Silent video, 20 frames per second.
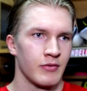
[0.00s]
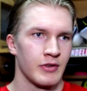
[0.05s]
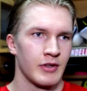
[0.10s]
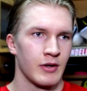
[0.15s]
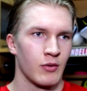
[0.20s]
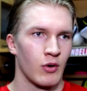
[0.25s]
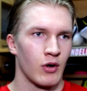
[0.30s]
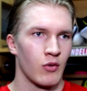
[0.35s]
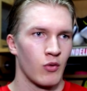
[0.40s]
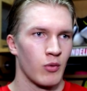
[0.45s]

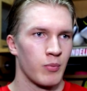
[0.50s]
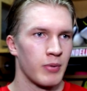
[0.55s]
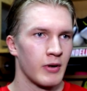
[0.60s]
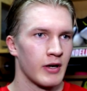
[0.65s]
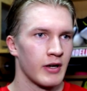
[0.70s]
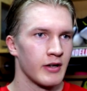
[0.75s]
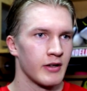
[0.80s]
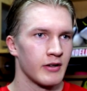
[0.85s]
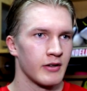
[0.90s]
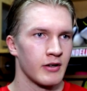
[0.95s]
the way we
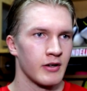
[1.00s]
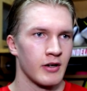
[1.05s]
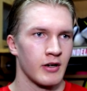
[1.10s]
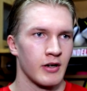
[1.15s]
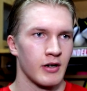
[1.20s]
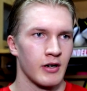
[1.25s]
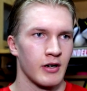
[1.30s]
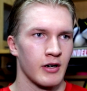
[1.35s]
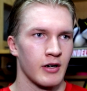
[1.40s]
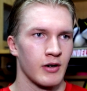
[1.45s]
play,
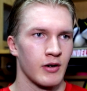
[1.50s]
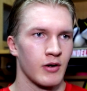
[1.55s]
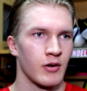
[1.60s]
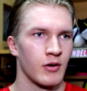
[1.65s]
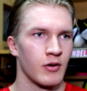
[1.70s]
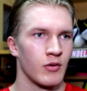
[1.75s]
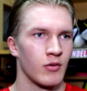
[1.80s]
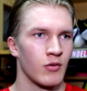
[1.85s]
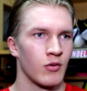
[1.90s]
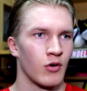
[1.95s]
uh,
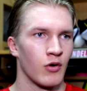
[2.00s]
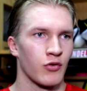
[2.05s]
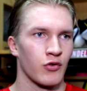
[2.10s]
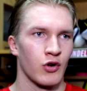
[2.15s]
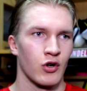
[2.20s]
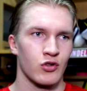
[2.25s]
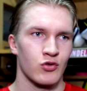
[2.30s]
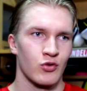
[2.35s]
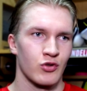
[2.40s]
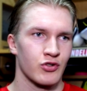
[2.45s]
of
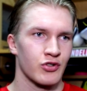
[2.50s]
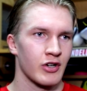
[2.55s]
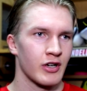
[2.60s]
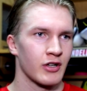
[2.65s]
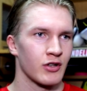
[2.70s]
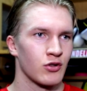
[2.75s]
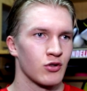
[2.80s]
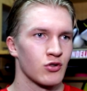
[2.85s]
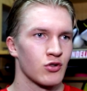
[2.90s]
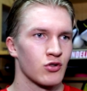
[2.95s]
course, we're
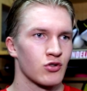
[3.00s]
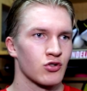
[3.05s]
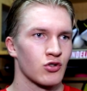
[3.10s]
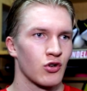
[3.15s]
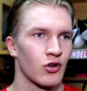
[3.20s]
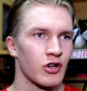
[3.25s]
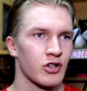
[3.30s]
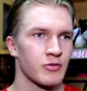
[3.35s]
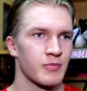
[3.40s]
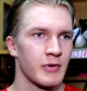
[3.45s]
trying to
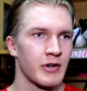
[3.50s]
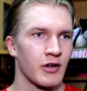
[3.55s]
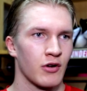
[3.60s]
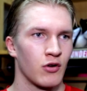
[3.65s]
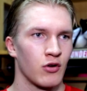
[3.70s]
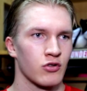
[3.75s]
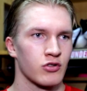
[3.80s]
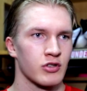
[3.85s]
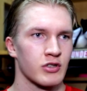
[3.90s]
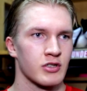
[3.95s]
score as many
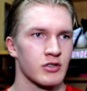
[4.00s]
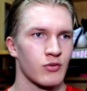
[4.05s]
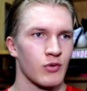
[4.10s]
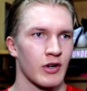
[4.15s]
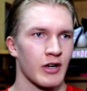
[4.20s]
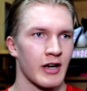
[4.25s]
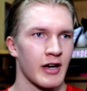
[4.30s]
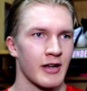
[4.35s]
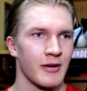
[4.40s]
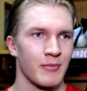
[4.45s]
goals as we
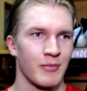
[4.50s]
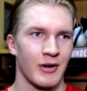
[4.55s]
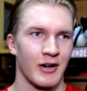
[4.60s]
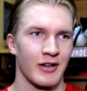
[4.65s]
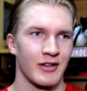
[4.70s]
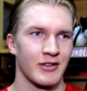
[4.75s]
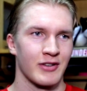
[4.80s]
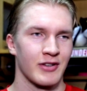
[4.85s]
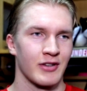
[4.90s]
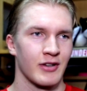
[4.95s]
can,
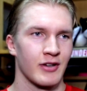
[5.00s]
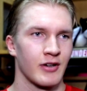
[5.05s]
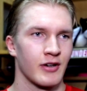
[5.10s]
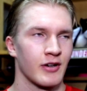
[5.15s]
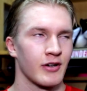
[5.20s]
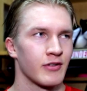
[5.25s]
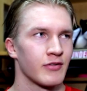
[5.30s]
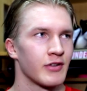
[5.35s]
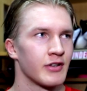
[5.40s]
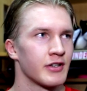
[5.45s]
but
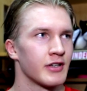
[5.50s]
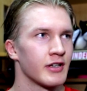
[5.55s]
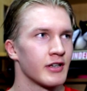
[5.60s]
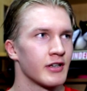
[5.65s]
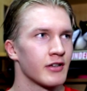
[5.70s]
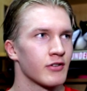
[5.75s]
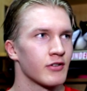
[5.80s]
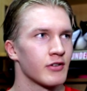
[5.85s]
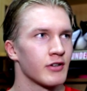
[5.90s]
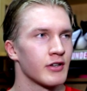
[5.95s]
uh, the
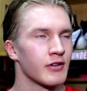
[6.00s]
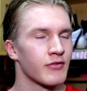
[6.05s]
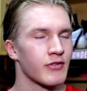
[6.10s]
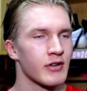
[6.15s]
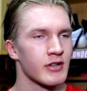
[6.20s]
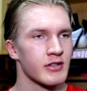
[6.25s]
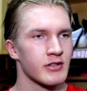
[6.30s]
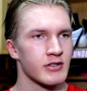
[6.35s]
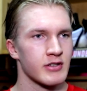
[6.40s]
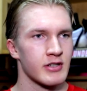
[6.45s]
de
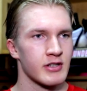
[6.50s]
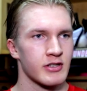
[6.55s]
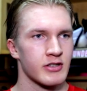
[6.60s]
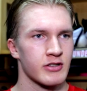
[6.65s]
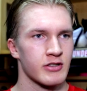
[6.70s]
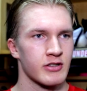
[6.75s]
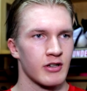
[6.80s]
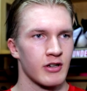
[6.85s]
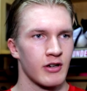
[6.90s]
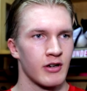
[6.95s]
defense
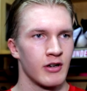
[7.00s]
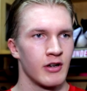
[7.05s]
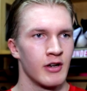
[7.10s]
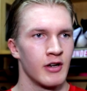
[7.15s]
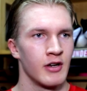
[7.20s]
is uh,